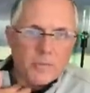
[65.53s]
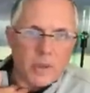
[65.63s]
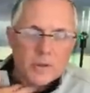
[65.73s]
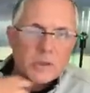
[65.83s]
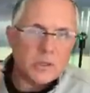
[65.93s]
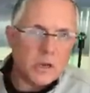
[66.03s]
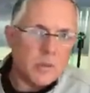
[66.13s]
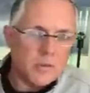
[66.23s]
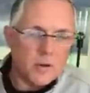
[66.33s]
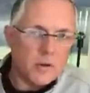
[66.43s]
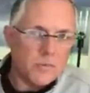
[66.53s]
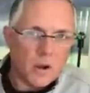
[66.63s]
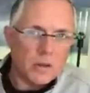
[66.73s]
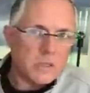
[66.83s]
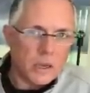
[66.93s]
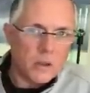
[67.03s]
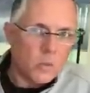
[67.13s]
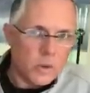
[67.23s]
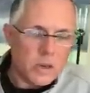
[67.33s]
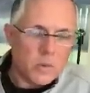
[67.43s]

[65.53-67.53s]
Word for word: Now, this is going to be a very volatile week.